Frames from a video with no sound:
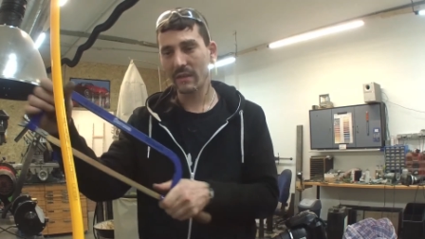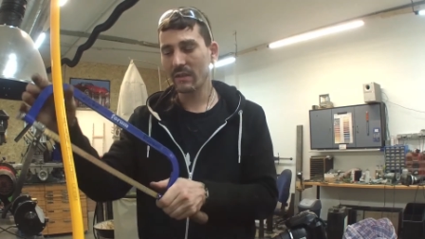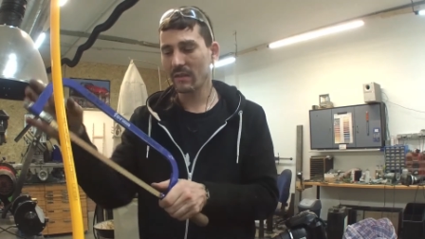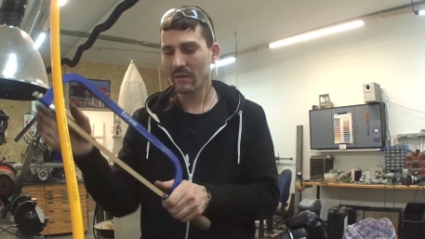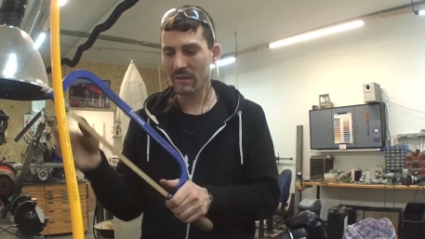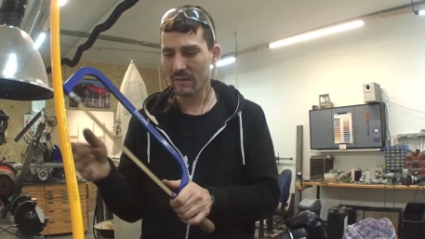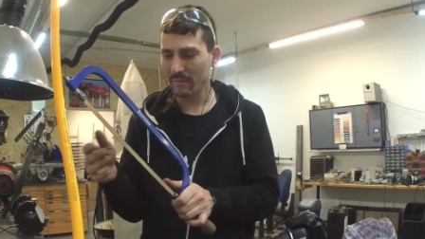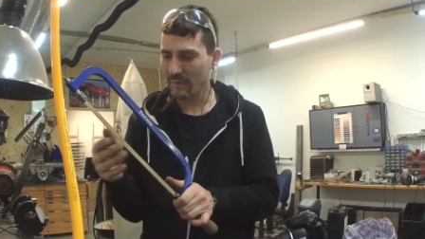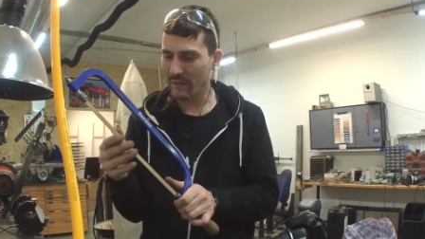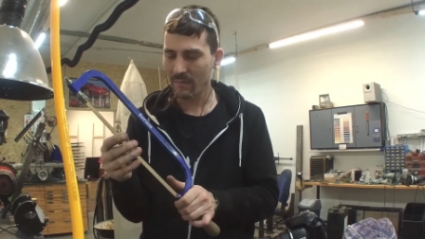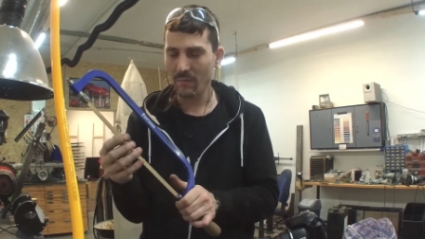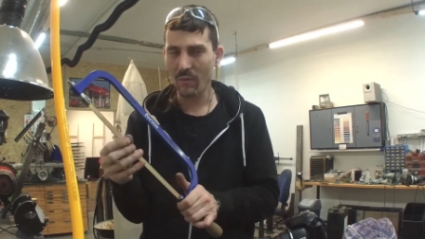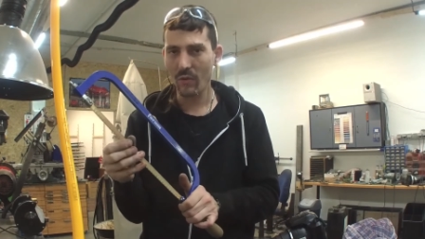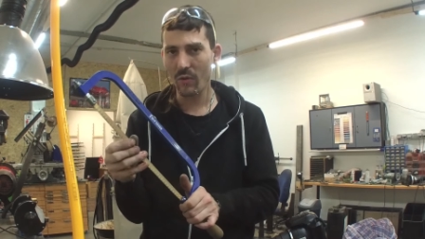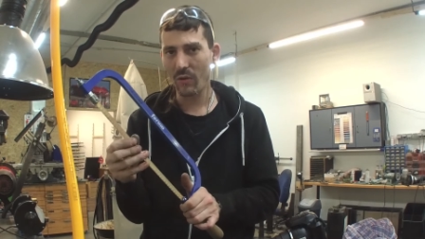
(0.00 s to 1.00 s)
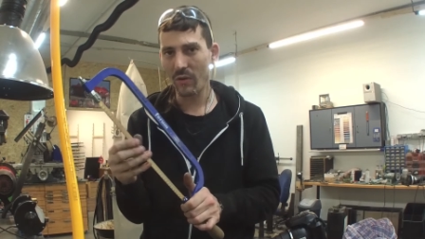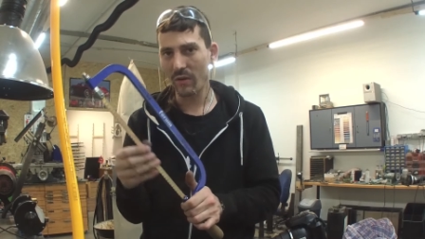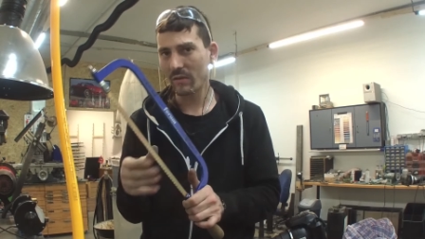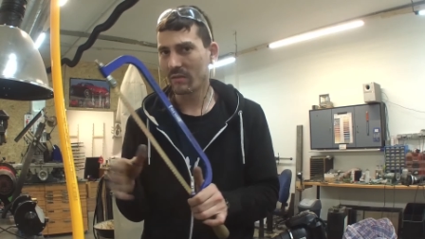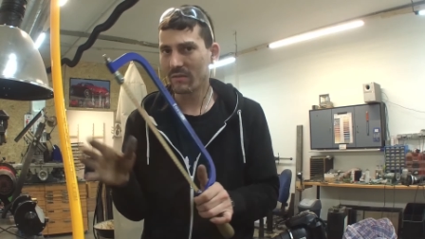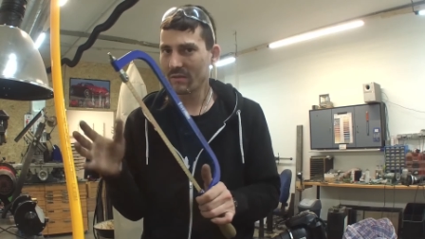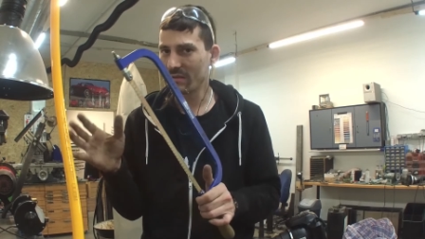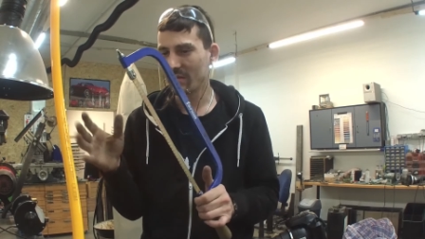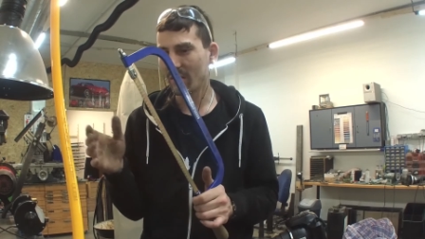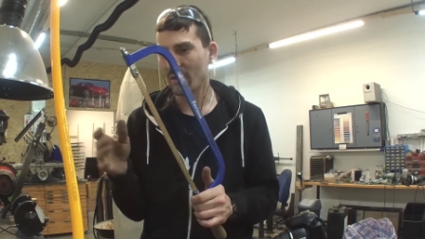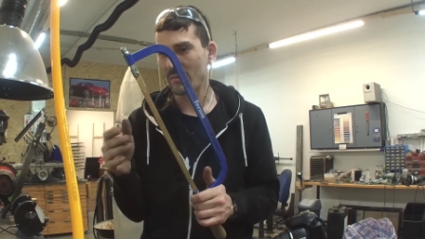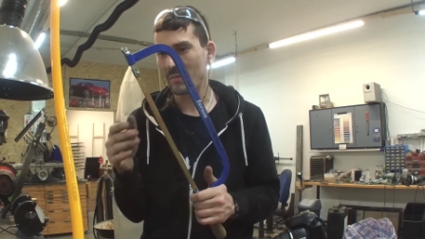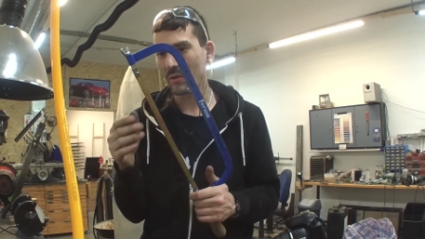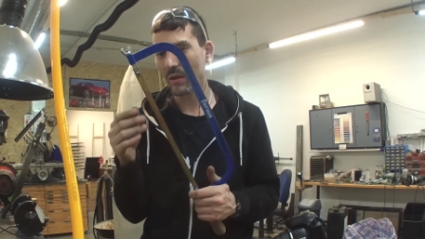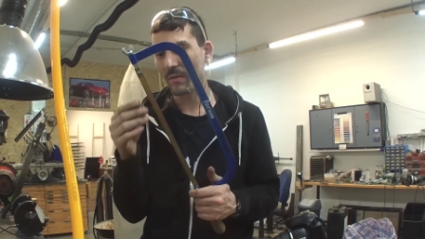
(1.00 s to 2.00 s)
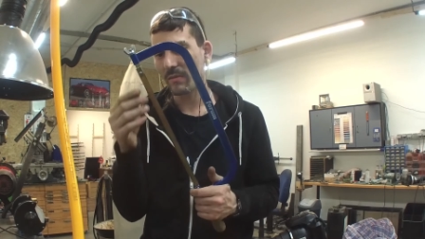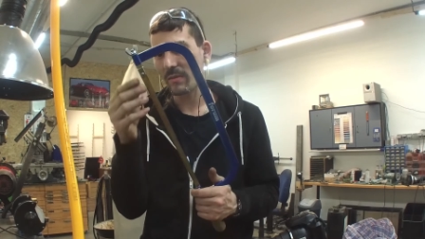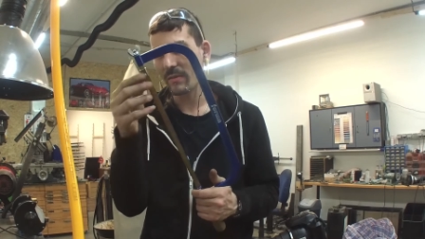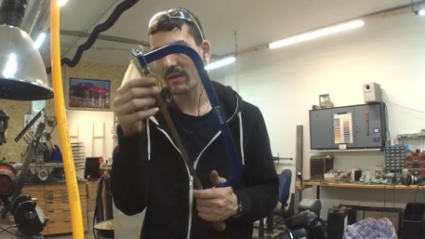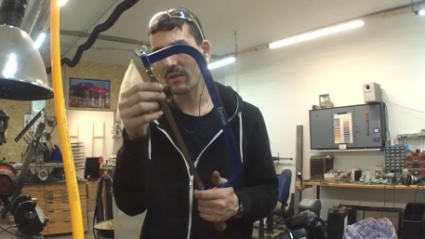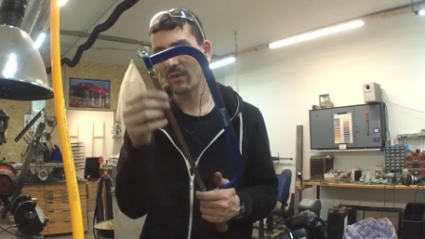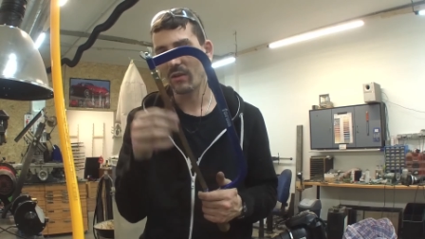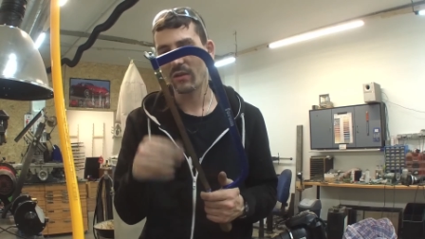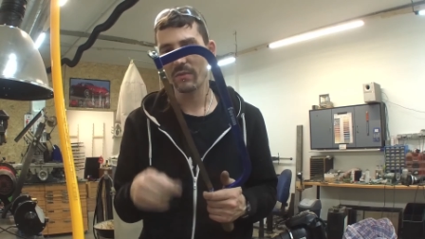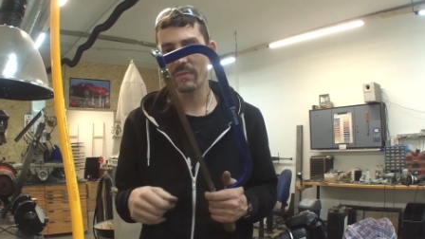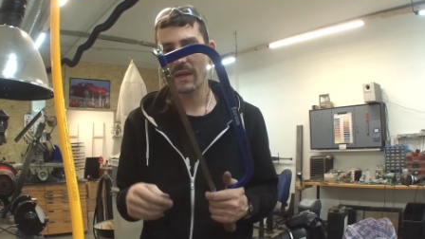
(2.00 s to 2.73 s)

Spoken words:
a bit more, not a problem at all.